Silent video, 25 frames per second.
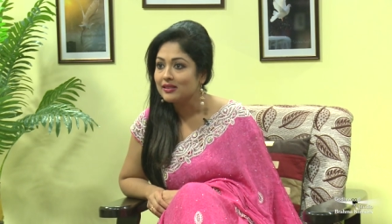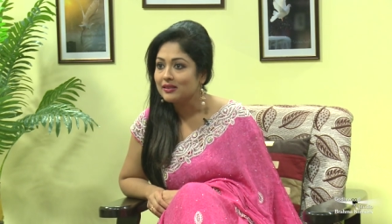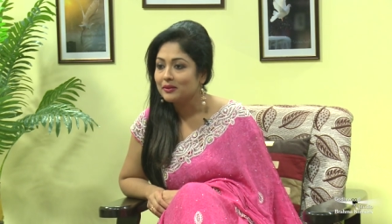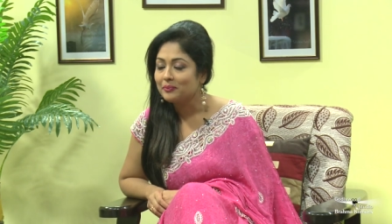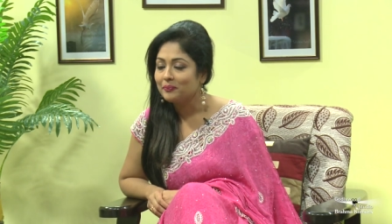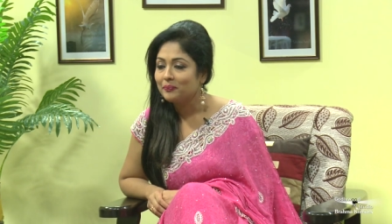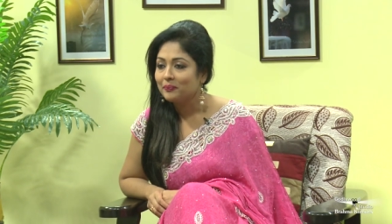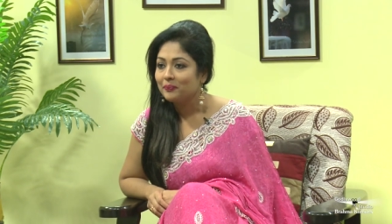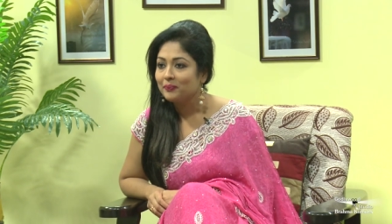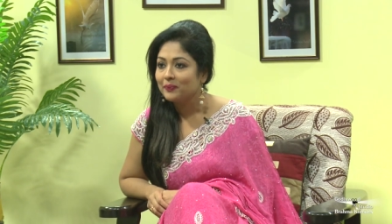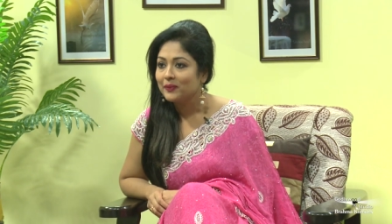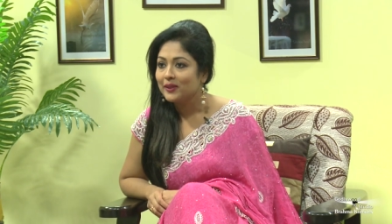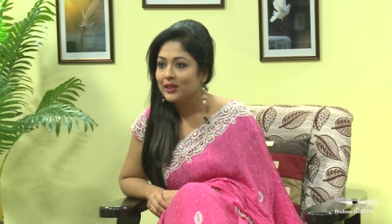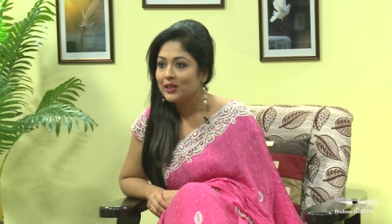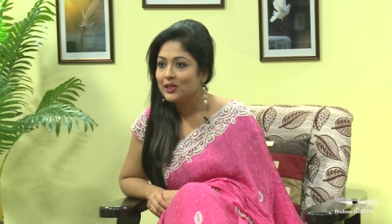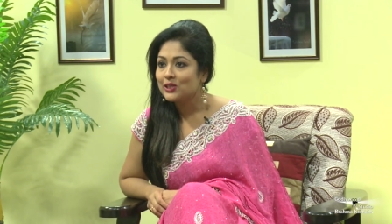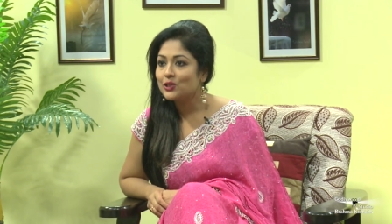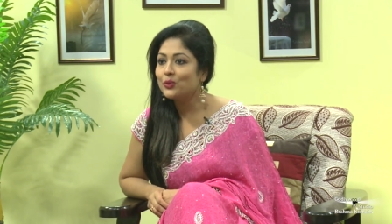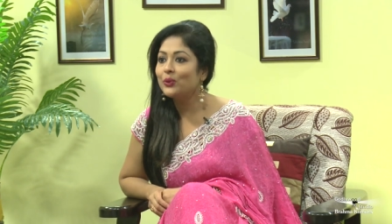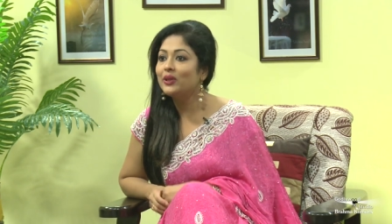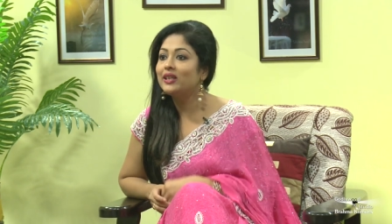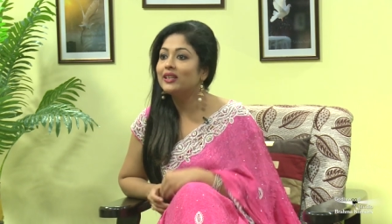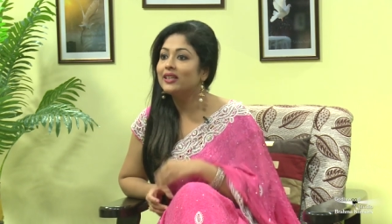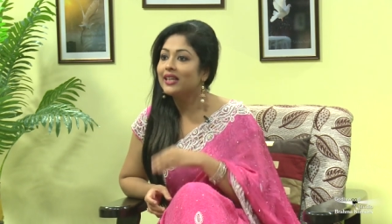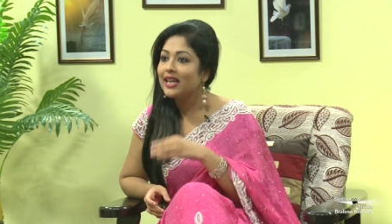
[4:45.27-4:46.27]
Mm-hmm.
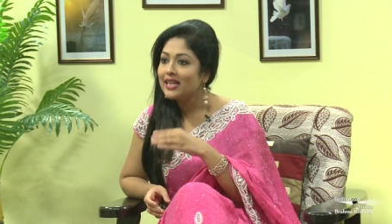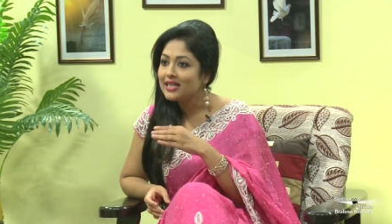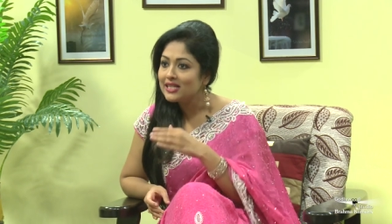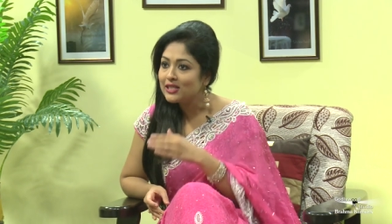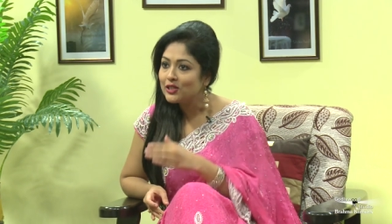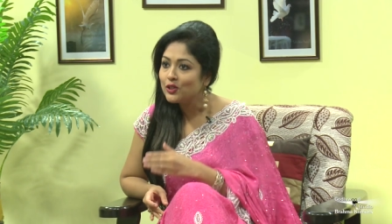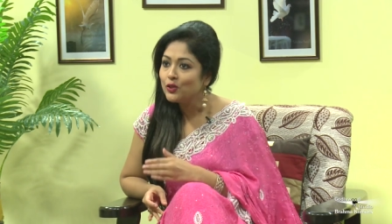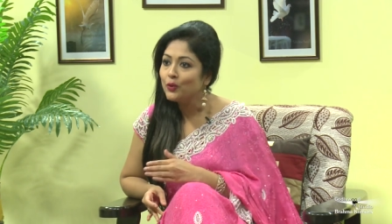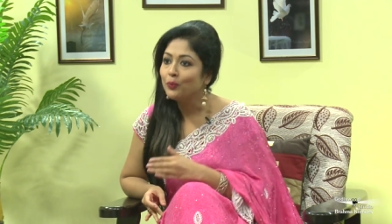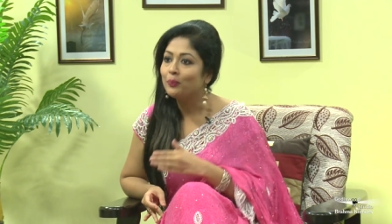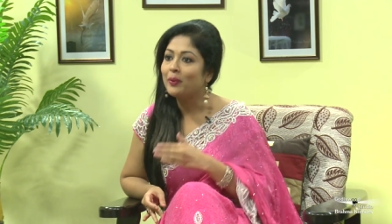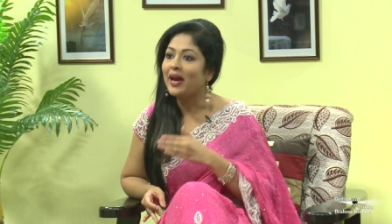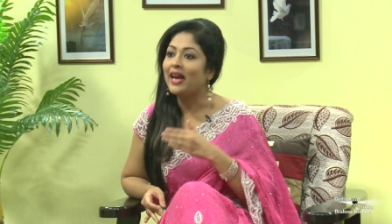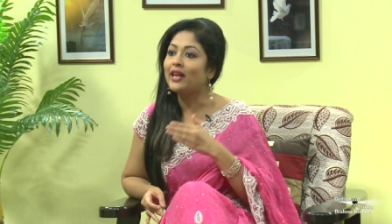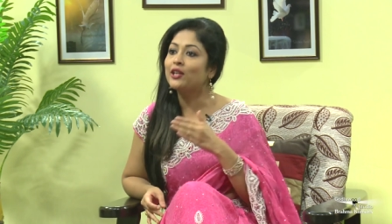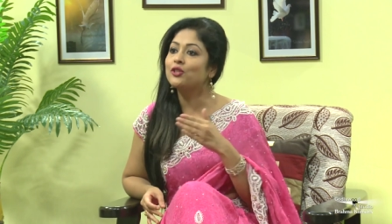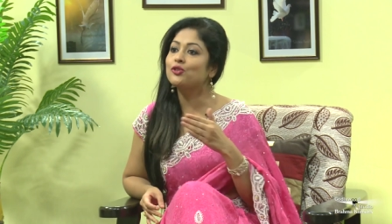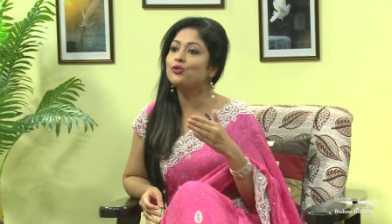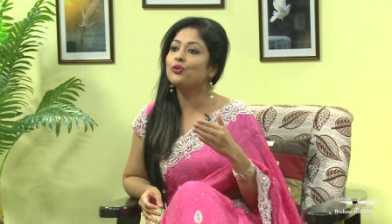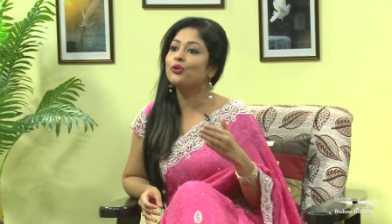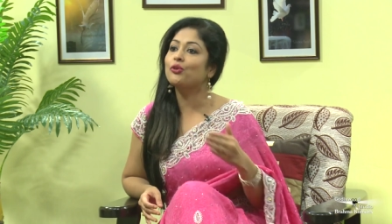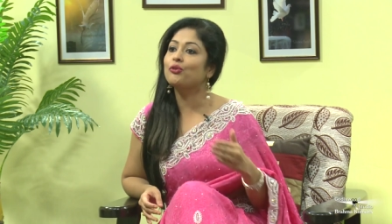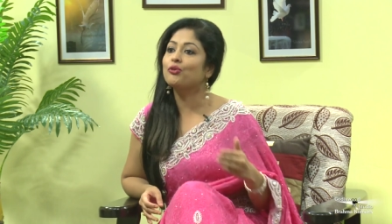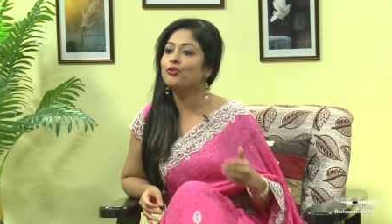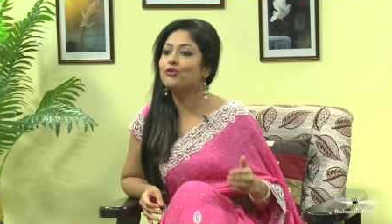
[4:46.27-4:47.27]
So it gets you back
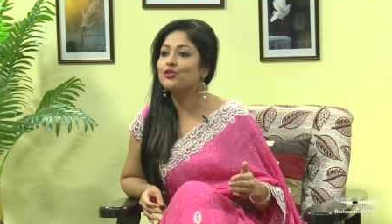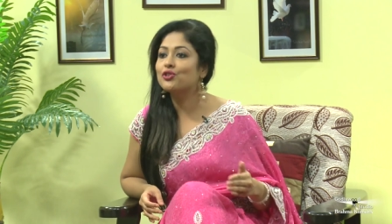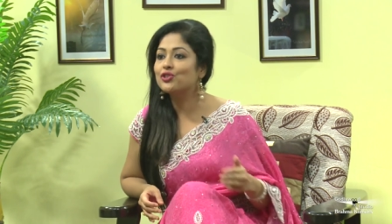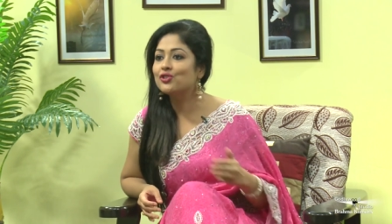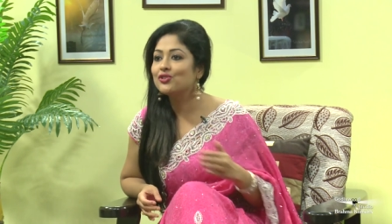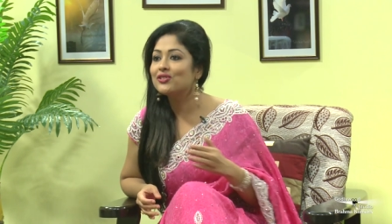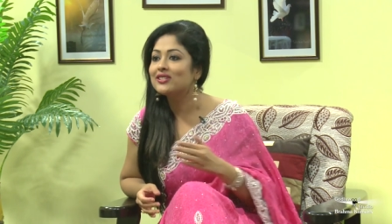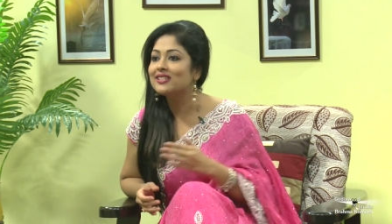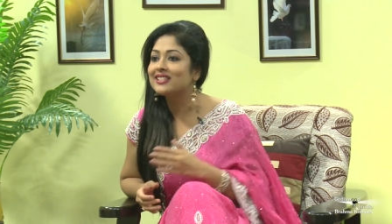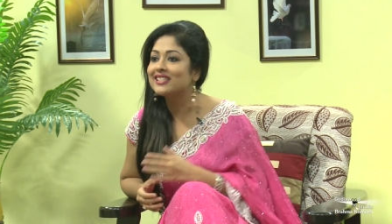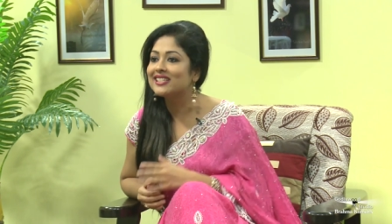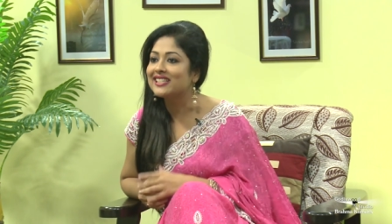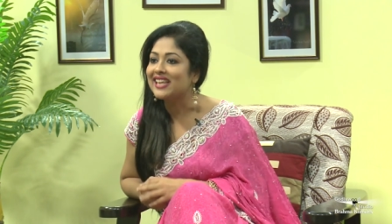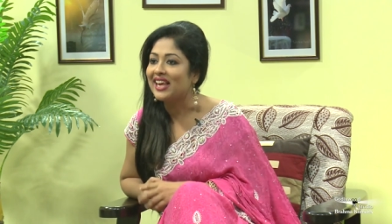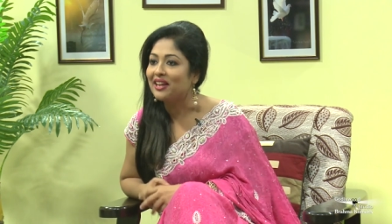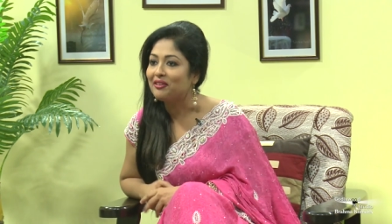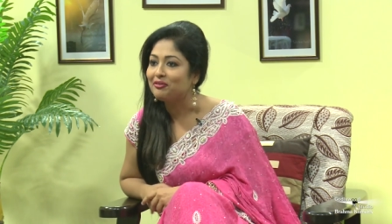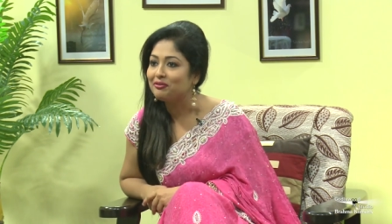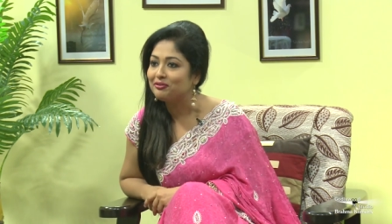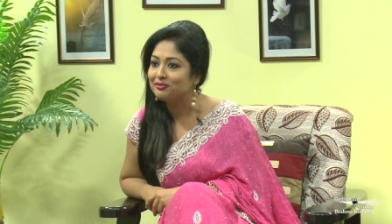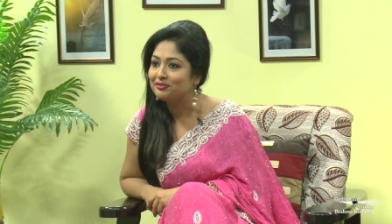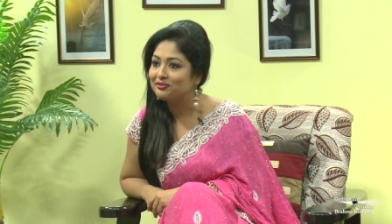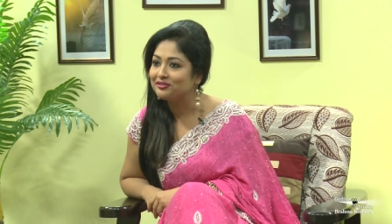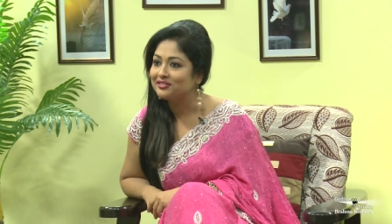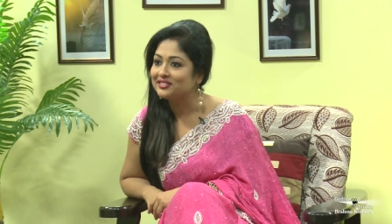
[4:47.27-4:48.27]
to your original
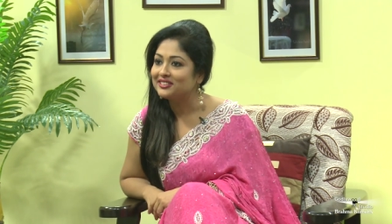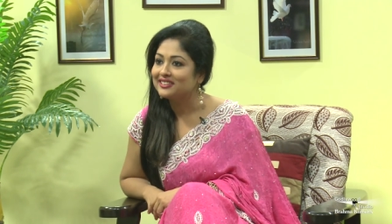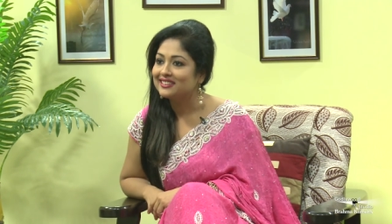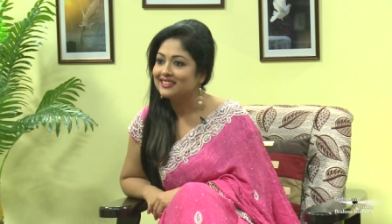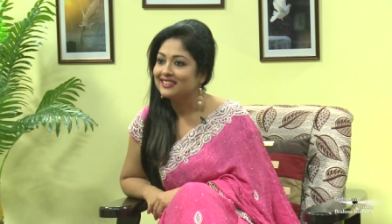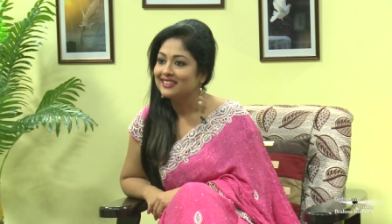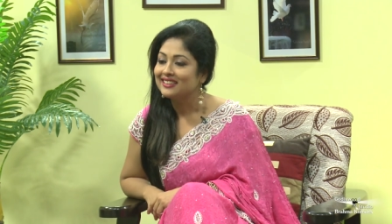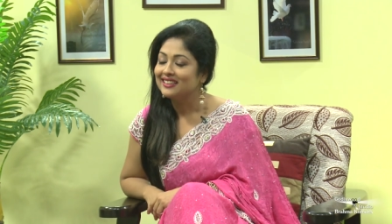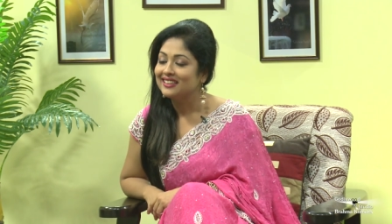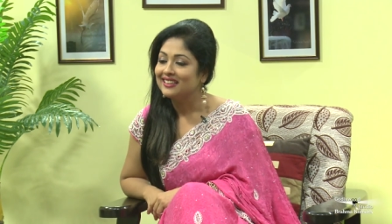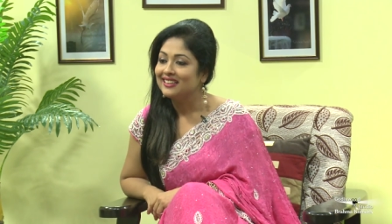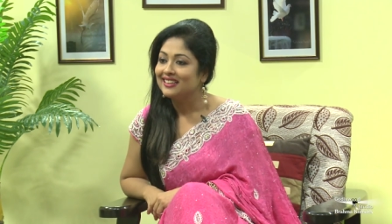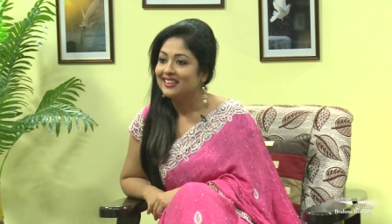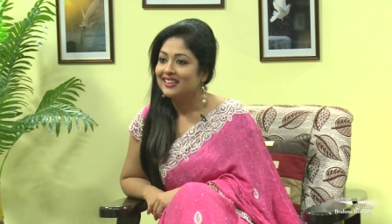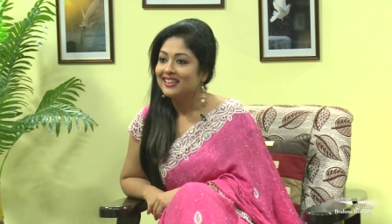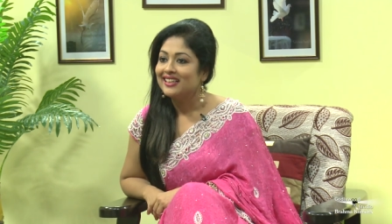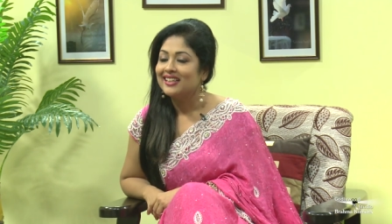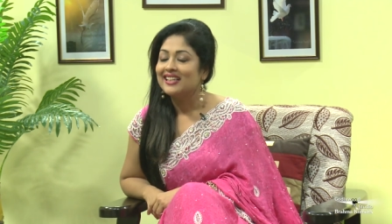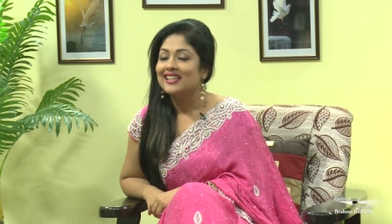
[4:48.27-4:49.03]
self. Okay.